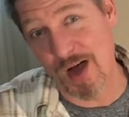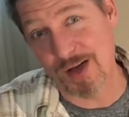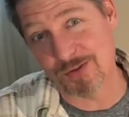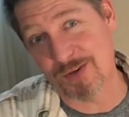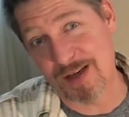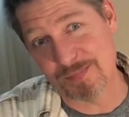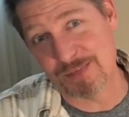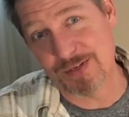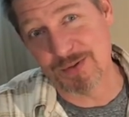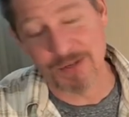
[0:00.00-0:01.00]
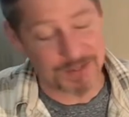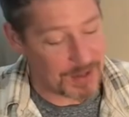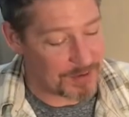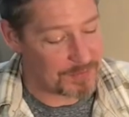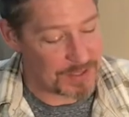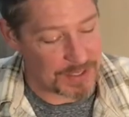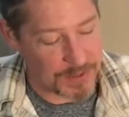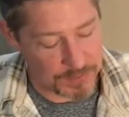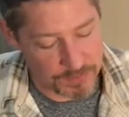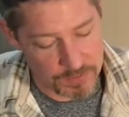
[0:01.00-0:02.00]
So I haven't been doing a lot of
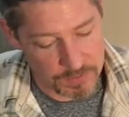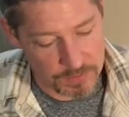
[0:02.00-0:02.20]
videos.